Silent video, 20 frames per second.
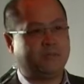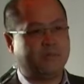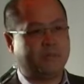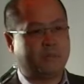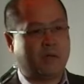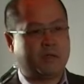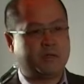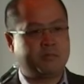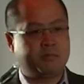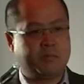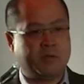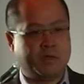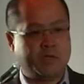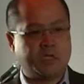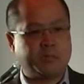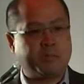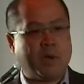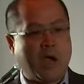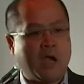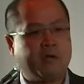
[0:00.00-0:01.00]
by
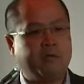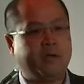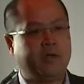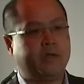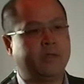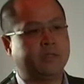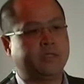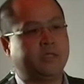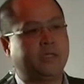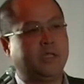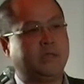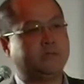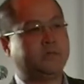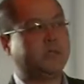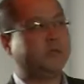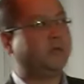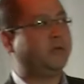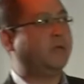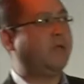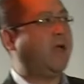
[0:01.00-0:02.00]
inspiring his teams
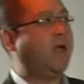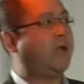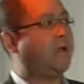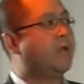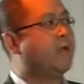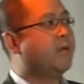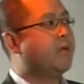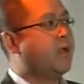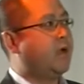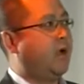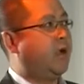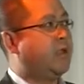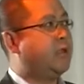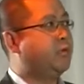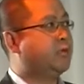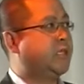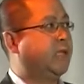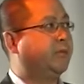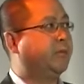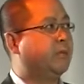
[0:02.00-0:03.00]
to do that, he
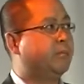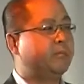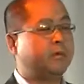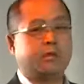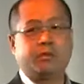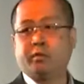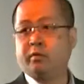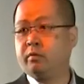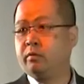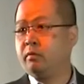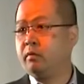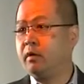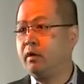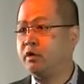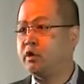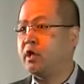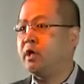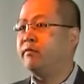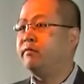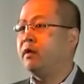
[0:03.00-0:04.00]
was able to
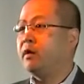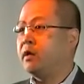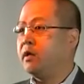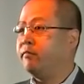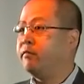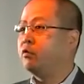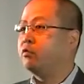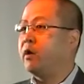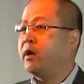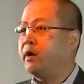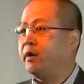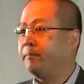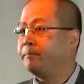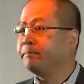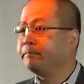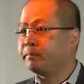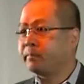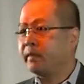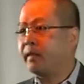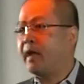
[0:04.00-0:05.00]
achieve even greater.
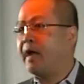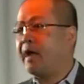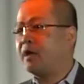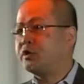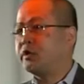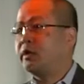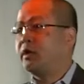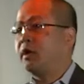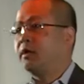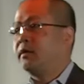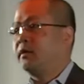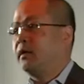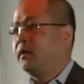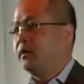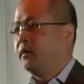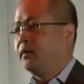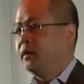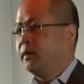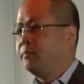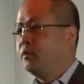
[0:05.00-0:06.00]
They actually cut
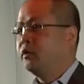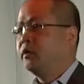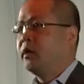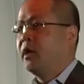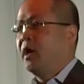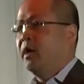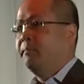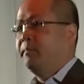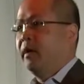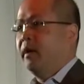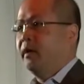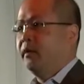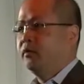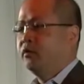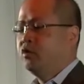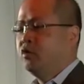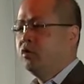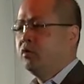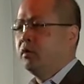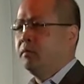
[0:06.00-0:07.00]
the boot time by
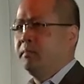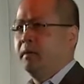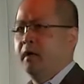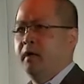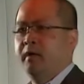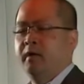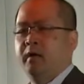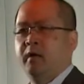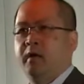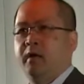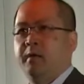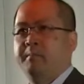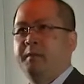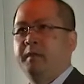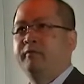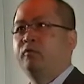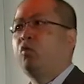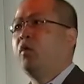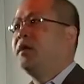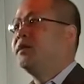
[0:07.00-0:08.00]
I
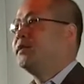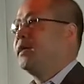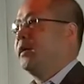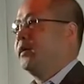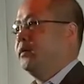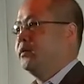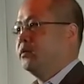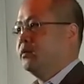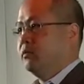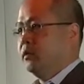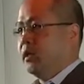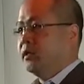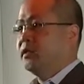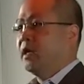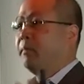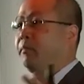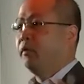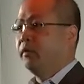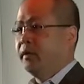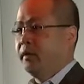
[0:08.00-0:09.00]
believe 20 seconds. So they
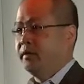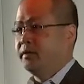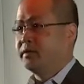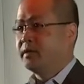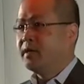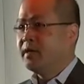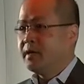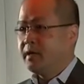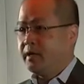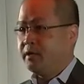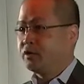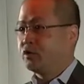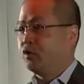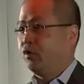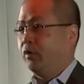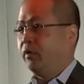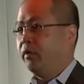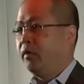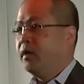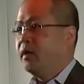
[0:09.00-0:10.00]
doubled his
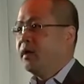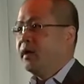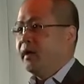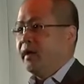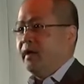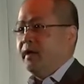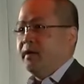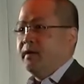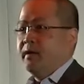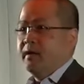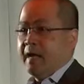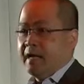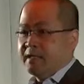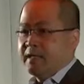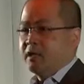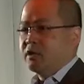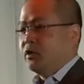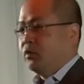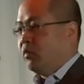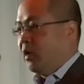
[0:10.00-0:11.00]
goal. And that's
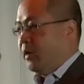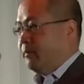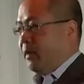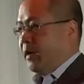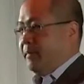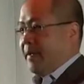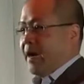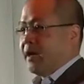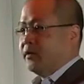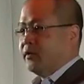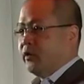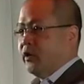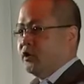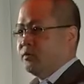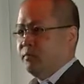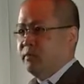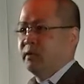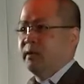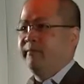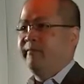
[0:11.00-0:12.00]
actually why my Macintosh
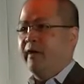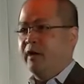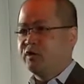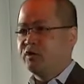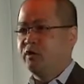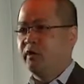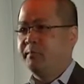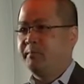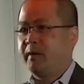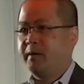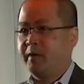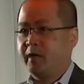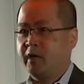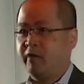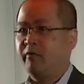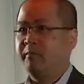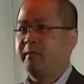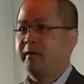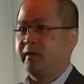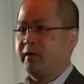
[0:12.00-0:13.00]
boots up faster than my
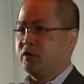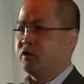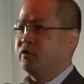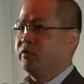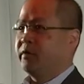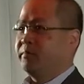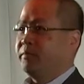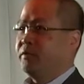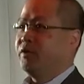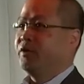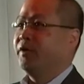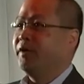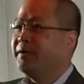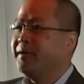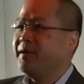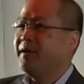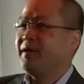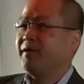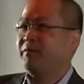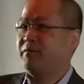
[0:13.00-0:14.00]
government-issued computer,
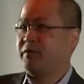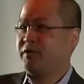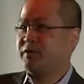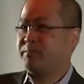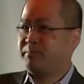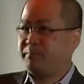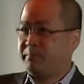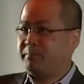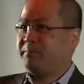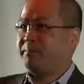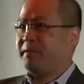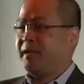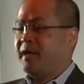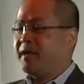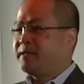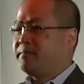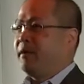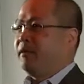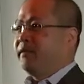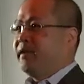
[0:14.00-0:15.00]
which
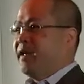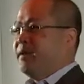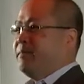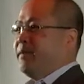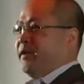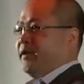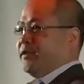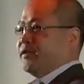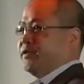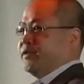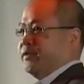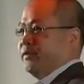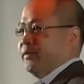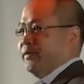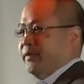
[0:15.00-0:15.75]
takes about 10 minutes